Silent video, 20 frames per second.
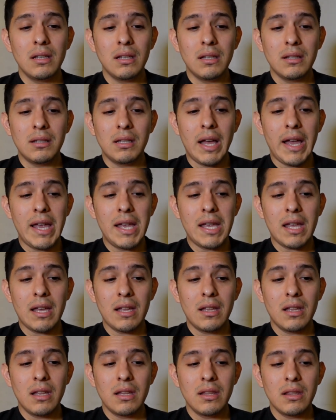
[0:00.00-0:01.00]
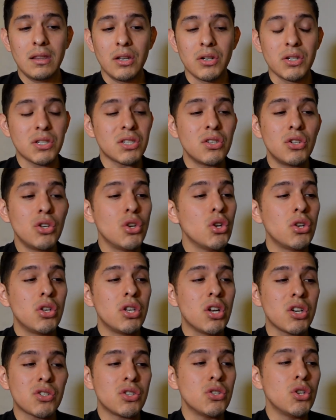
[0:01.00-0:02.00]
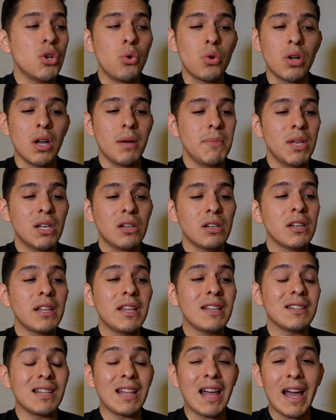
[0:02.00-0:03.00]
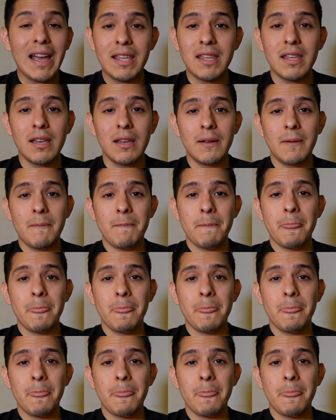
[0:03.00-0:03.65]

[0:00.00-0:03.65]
Like there's no community like it.